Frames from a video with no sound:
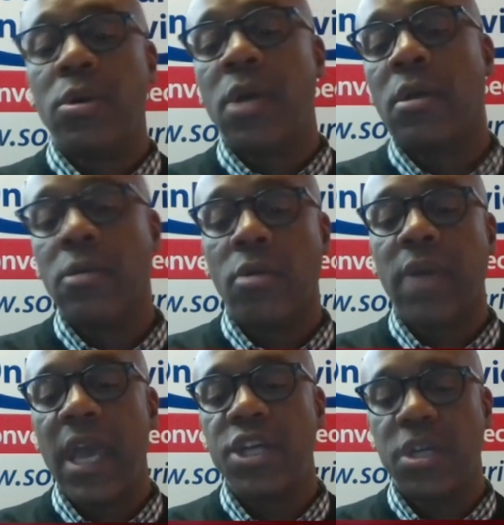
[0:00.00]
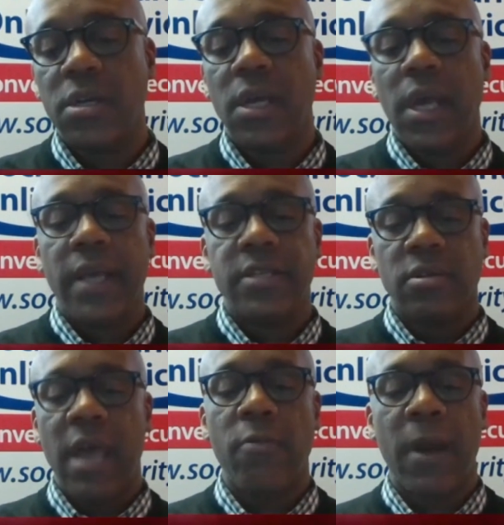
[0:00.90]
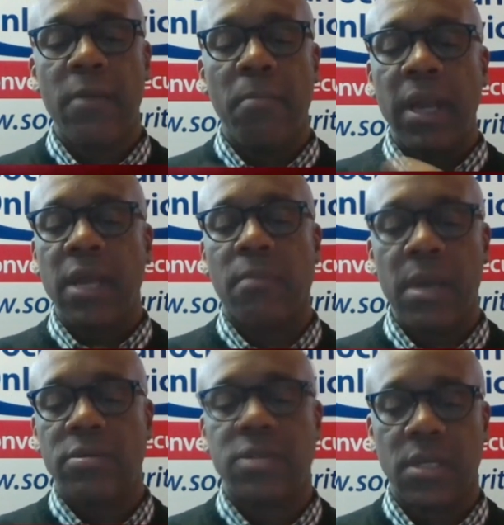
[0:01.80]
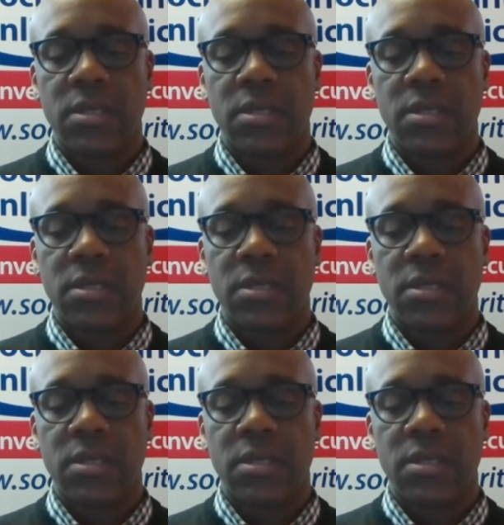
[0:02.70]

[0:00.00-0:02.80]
another location. And so that way money can be onto this